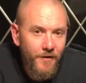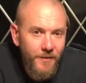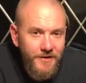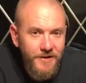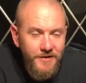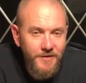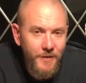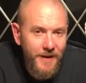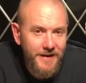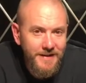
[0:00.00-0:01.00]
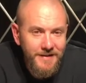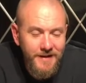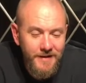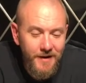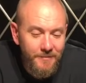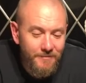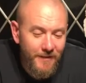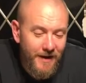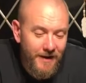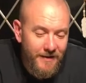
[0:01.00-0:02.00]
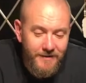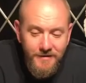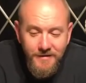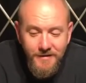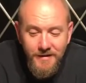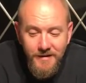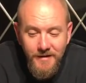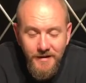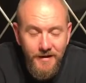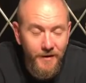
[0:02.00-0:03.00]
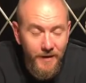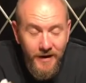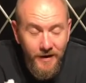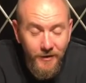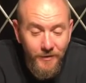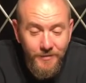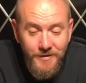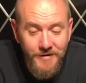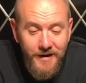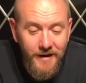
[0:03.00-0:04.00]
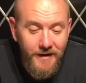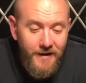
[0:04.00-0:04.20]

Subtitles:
which I just quickly set up and did a quick cube to see